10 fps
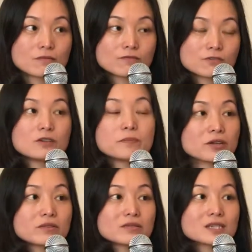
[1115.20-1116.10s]
for a
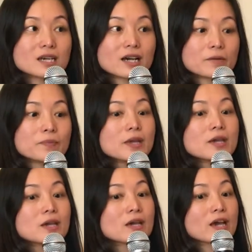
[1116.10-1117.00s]
period of time,
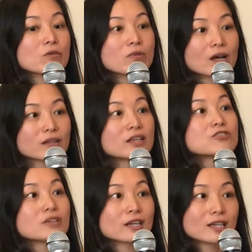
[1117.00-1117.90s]
rather than
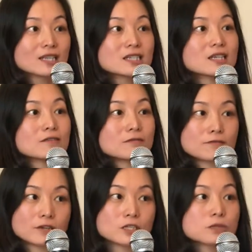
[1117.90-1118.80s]
doing LinkedIn,
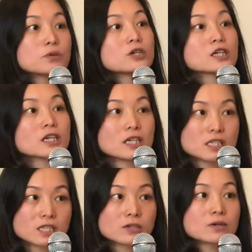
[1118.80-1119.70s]
Facebook,
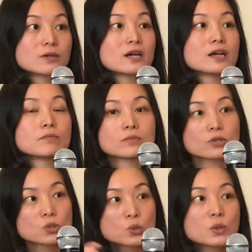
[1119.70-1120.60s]
Instagram,
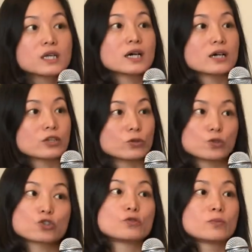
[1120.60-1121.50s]
Twitter,
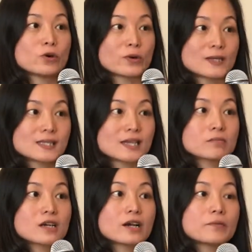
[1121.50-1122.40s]
YouTube all at the same
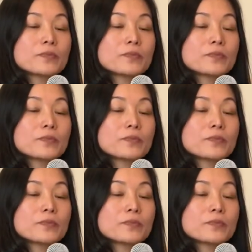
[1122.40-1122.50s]
time.